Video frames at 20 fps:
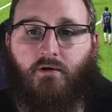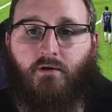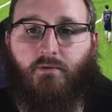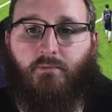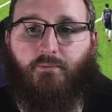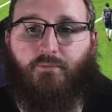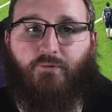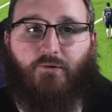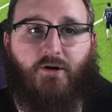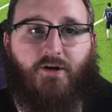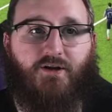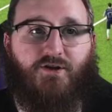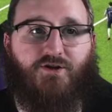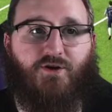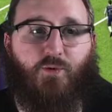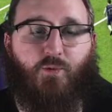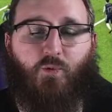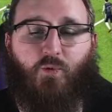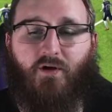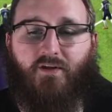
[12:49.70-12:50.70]
Bridge
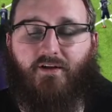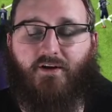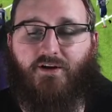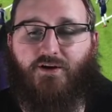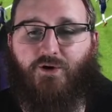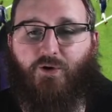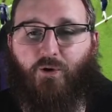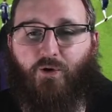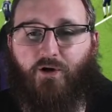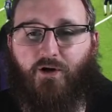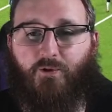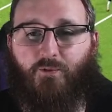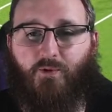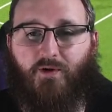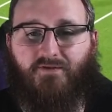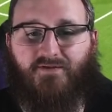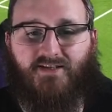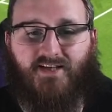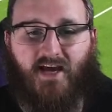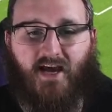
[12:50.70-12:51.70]
with a corner
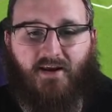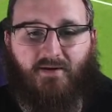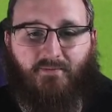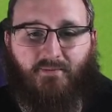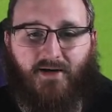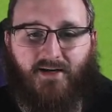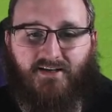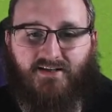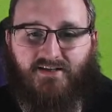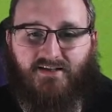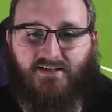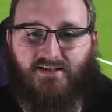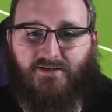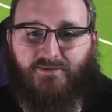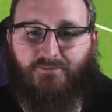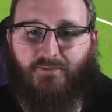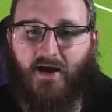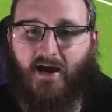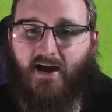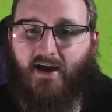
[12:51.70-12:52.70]
with 10 minutes to
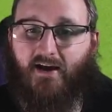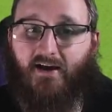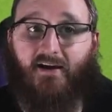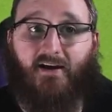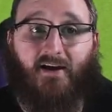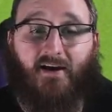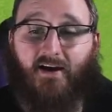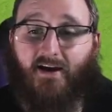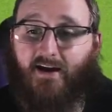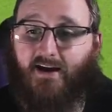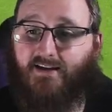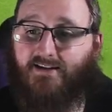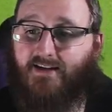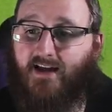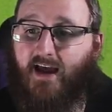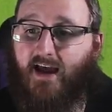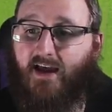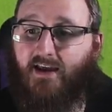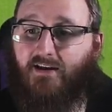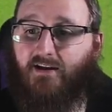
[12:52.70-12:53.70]
spare. It's a
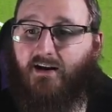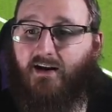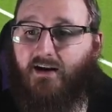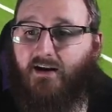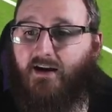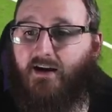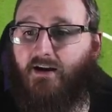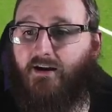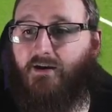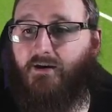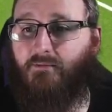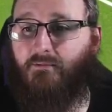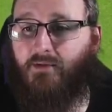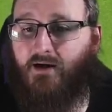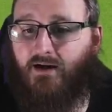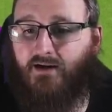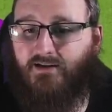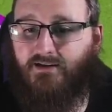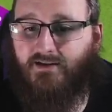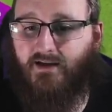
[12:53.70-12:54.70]
header clear.
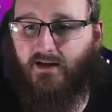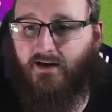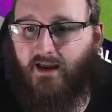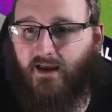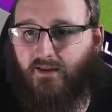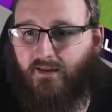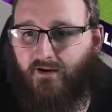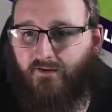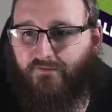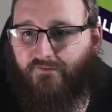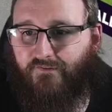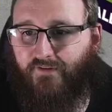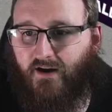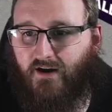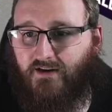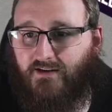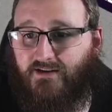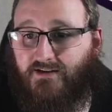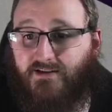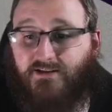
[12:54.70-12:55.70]
Namai's going to get there
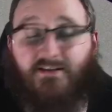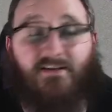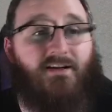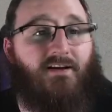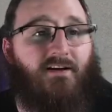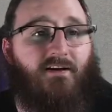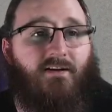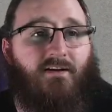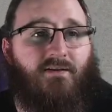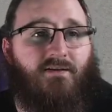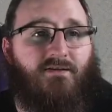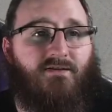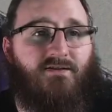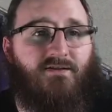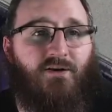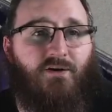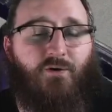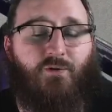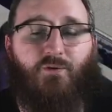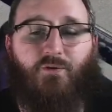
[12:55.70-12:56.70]
first.
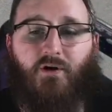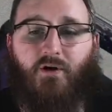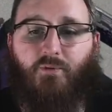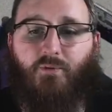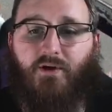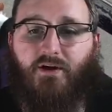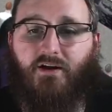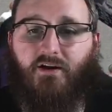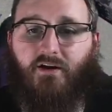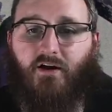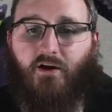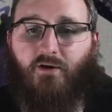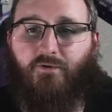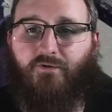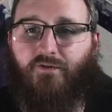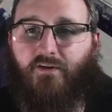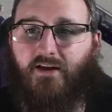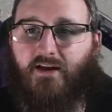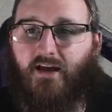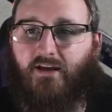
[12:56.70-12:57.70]
So are we going to
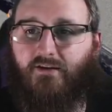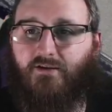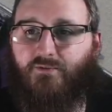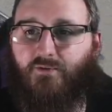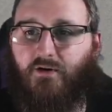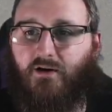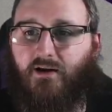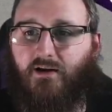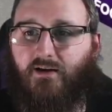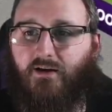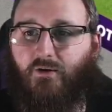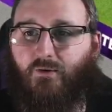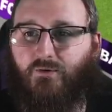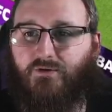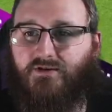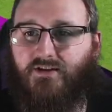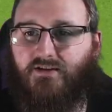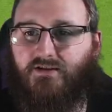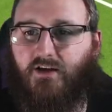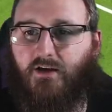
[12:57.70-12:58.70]
hopefully get this one clear, or is
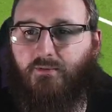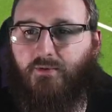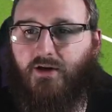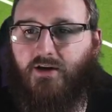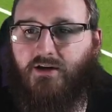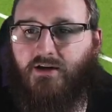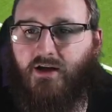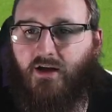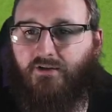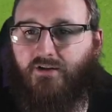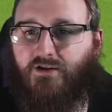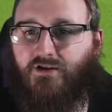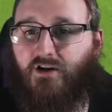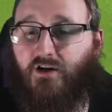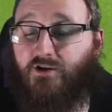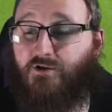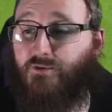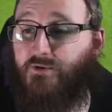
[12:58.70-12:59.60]
this going to be another chance?